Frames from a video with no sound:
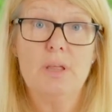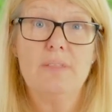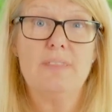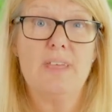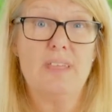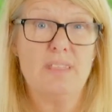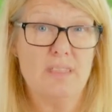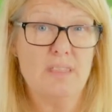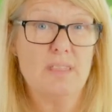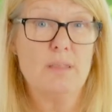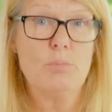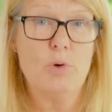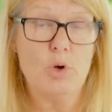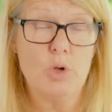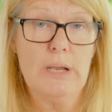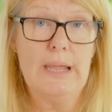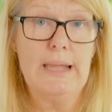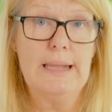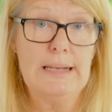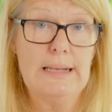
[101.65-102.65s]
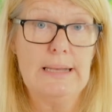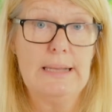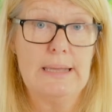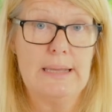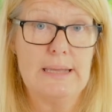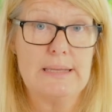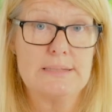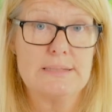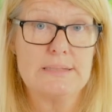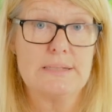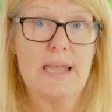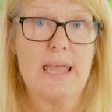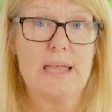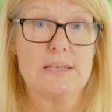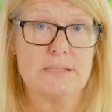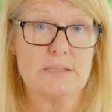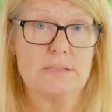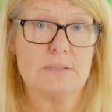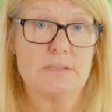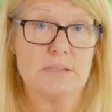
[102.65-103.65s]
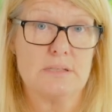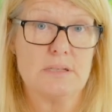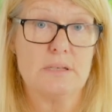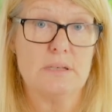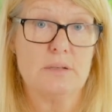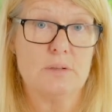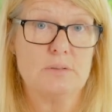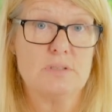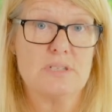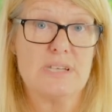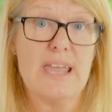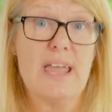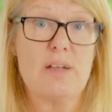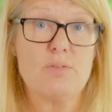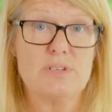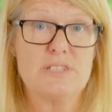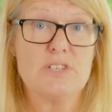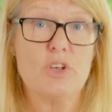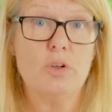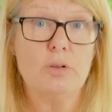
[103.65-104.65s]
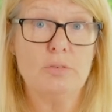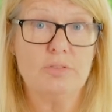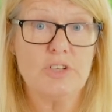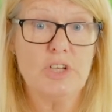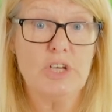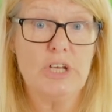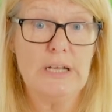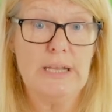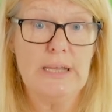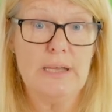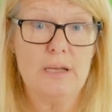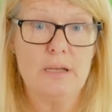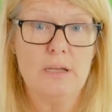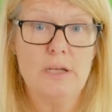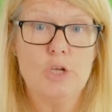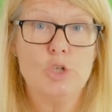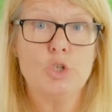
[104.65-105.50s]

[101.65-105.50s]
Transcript: then the more likely it is to get resolved earlier,